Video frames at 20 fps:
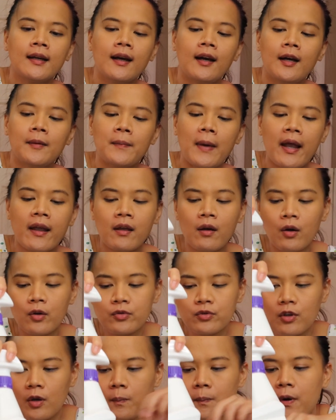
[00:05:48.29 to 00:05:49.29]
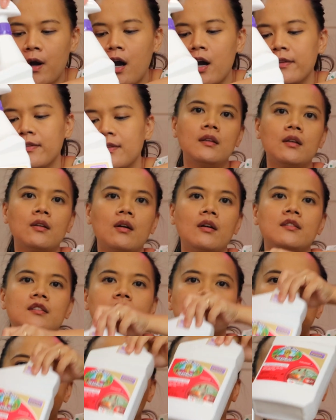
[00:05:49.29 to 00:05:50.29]
I also bought the
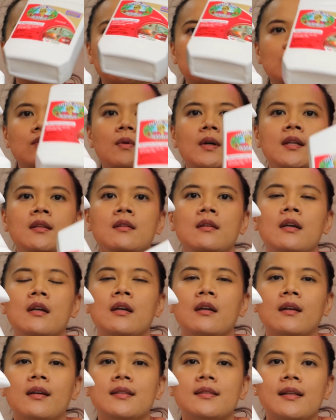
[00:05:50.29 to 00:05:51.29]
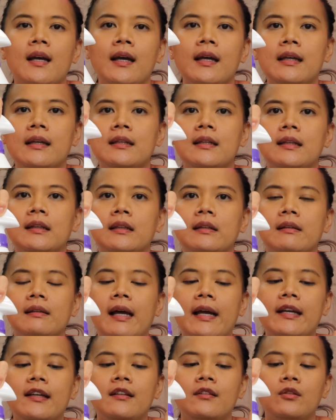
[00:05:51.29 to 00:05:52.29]
concentration one because I
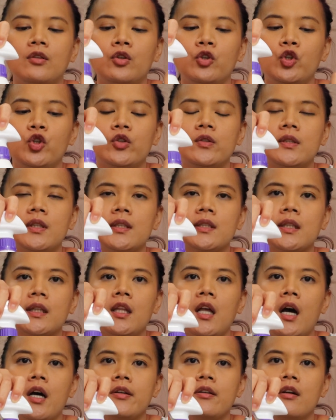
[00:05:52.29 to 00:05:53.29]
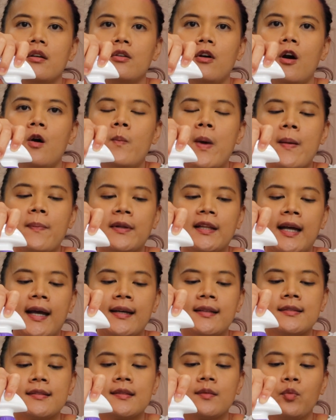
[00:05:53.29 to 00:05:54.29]
like to use this a lot on all my
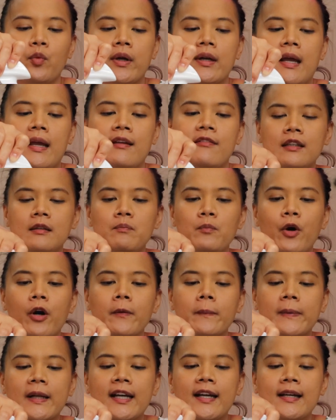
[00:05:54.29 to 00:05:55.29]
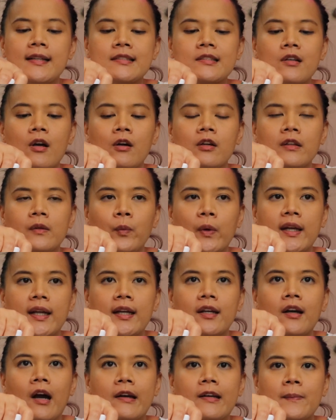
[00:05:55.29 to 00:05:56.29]
plants. When I import plants or when
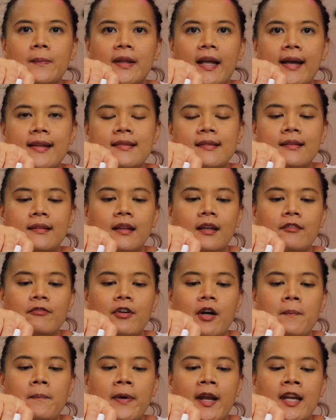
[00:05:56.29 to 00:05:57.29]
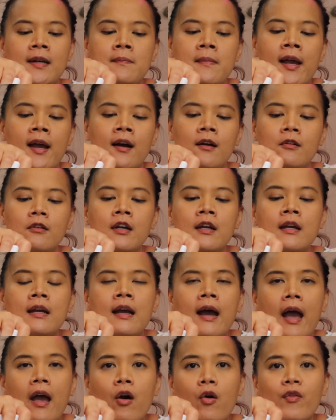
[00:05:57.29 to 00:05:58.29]
I got a plant from Plant Mail,
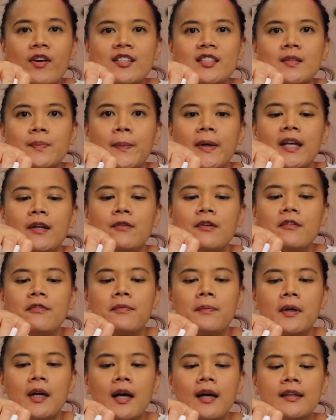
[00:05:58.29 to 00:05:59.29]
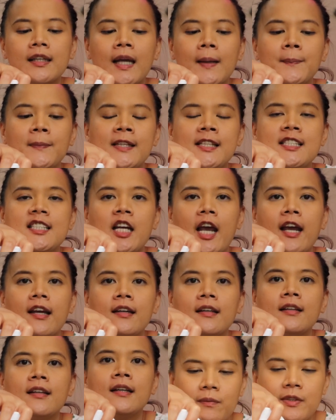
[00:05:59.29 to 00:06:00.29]
I always spray with Captain
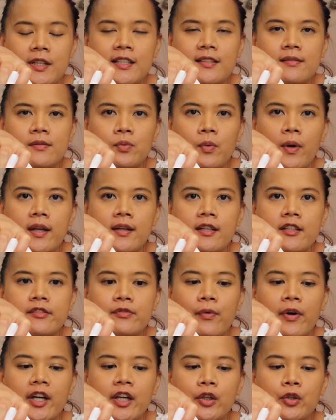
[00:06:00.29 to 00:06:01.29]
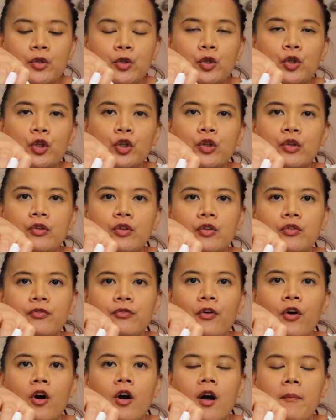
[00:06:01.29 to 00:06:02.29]
Jack. This one is very good
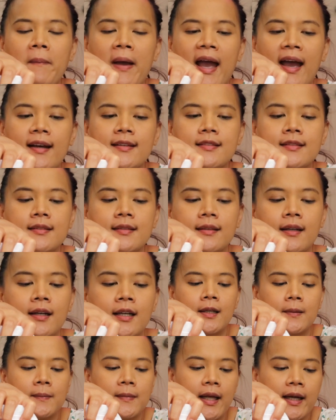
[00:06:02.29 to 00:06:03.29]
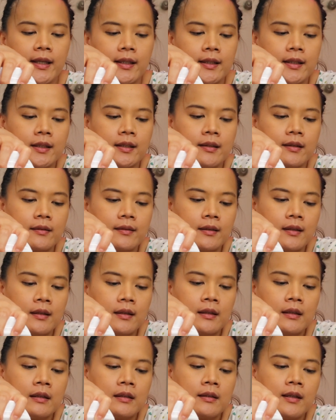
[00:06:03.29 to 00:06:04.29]
for pests, like
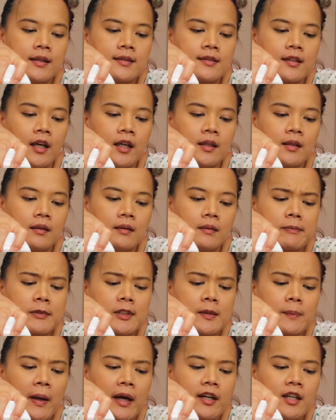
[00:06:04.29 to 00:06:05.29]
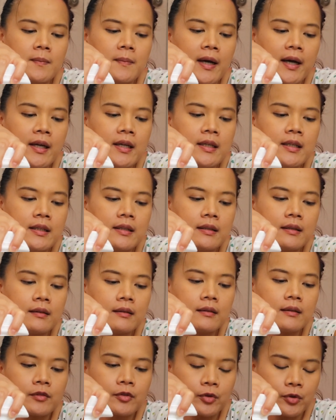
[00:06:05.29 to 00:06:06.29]
they said, spider mite,
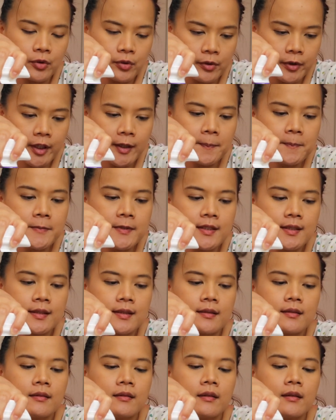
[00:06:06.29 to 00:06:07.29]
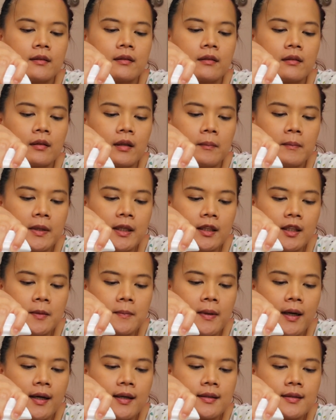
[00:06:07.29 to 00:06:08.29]
thrips,
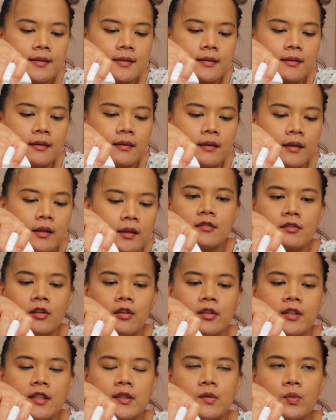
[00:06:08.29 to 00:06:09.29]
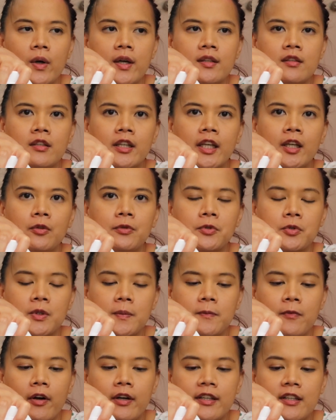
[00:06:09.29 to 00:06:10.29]
mealybugs. So this one kills
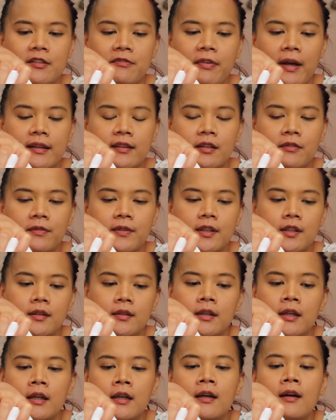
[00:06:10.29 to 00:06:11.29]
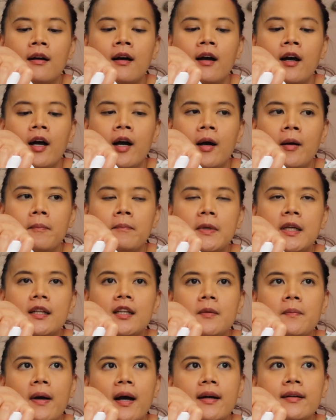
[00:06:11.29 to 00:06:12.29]
thrips very effectively.
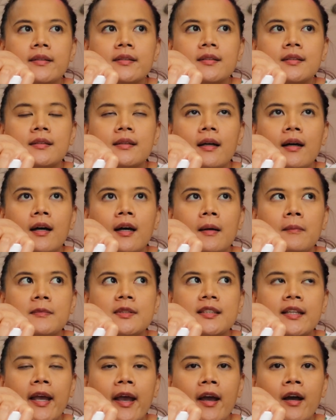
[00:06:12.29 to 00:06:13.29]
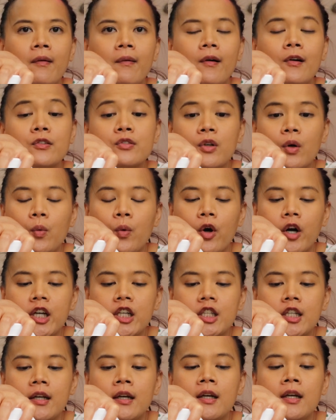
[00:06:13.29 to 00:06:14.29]
Mealybugs, scale also
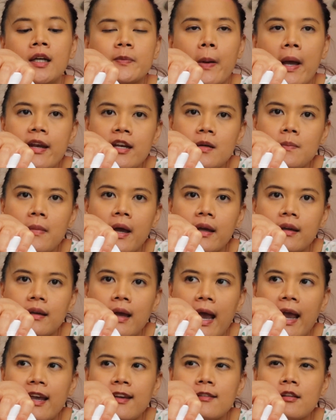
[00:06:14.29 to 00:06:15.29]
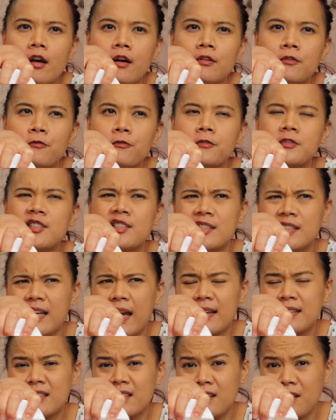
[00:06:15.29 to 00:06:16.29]
work. Spider mite I don't see
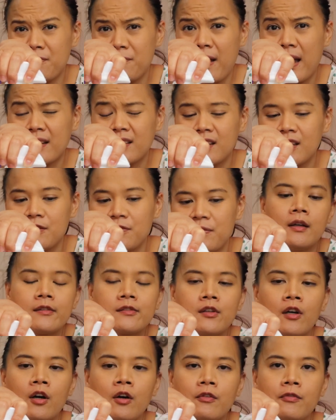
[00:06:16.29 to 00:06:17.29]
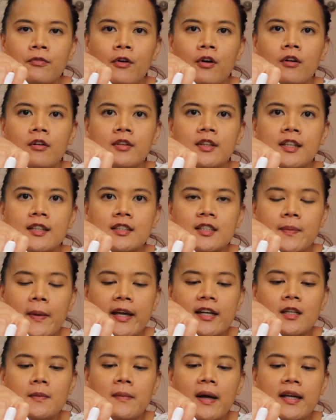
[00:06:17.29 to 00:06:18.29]
as effective. So for the
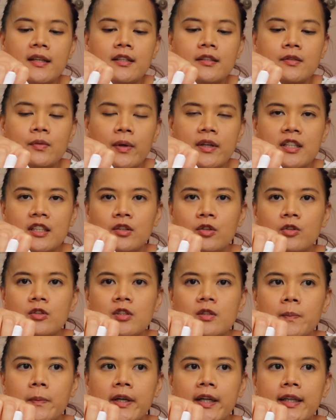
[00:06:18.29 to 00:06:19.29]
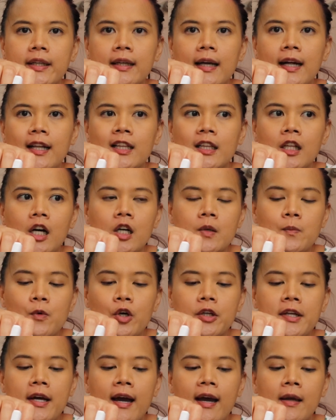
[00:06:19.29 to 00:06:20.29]
spider mite, this one need to spray a lot
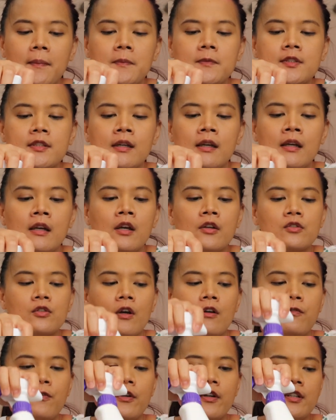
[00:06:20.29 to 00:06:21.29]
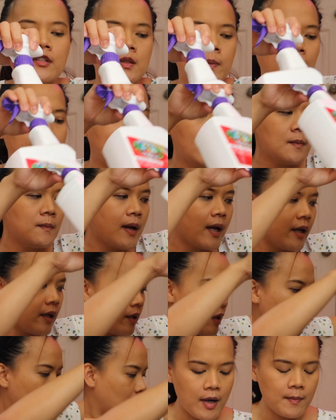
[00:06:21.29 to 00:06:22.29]
more times. So for the spider
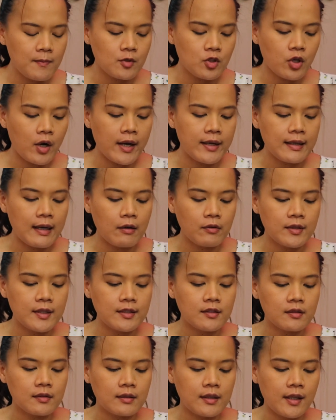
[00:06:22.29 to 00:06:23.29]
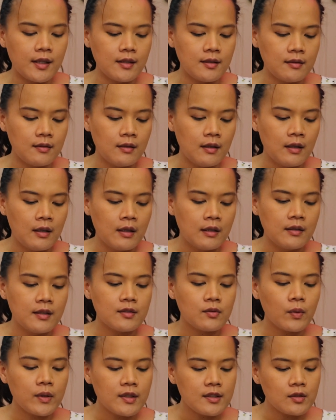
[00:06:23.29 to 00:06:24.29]
mite, I'm trying out this thing.
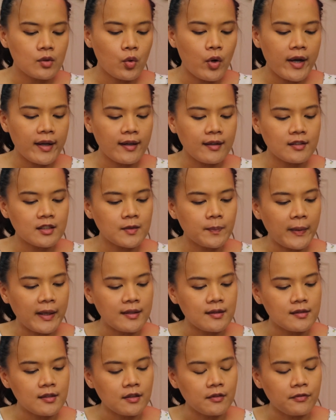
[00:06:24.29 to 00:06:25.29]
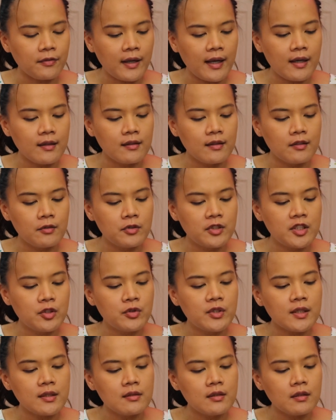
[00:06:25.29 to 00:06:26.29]
This one is quite expensive and you
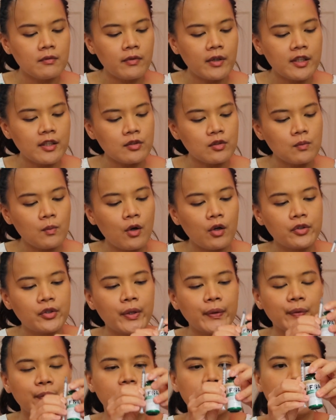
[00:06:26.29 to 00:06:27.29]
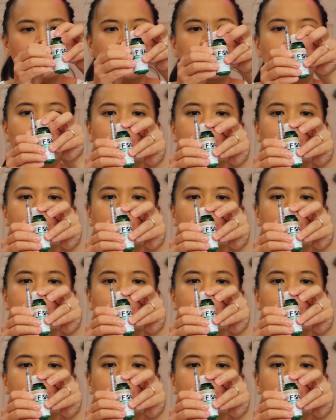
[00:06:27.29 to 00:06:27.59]
just need very small dose.